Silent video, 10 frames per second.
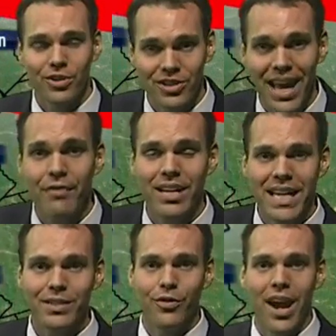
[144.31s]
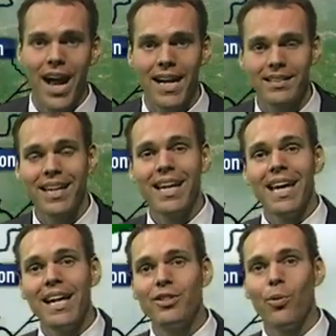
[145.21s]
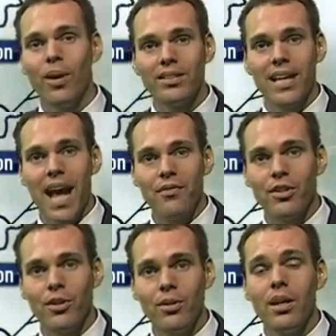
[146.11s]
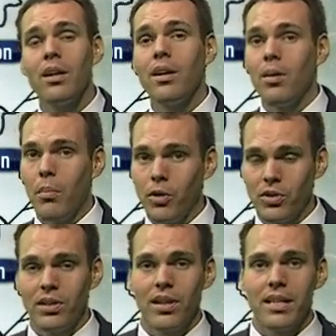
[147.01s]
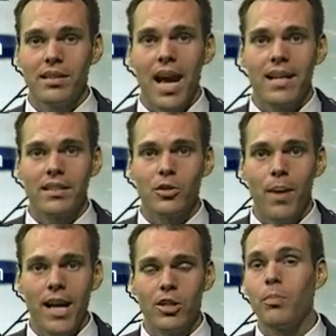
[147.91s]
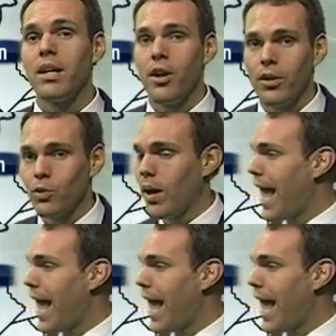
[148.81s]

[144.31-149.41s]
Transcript: 70s for highs until Wednesday afternoon. Mostly sunny skies expected, but notice what